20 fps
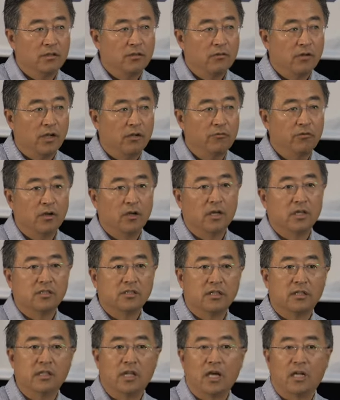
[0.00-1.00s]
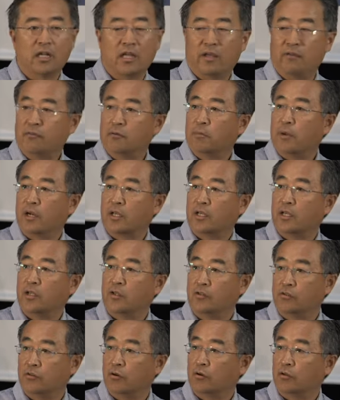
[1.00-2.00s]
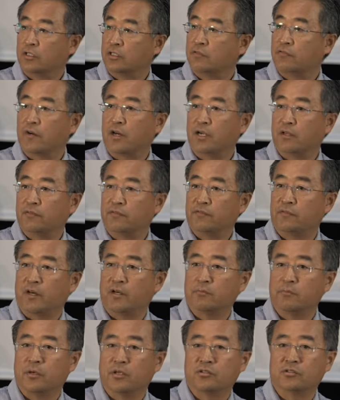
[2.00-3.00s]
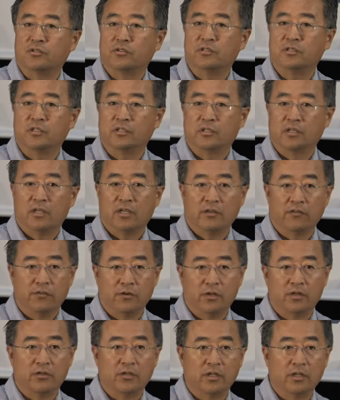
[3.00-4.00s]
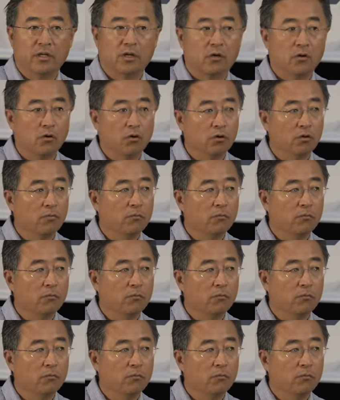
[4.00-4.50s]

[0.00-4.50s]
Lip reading: I realize that not everybody can do all these five measures. If you're the colo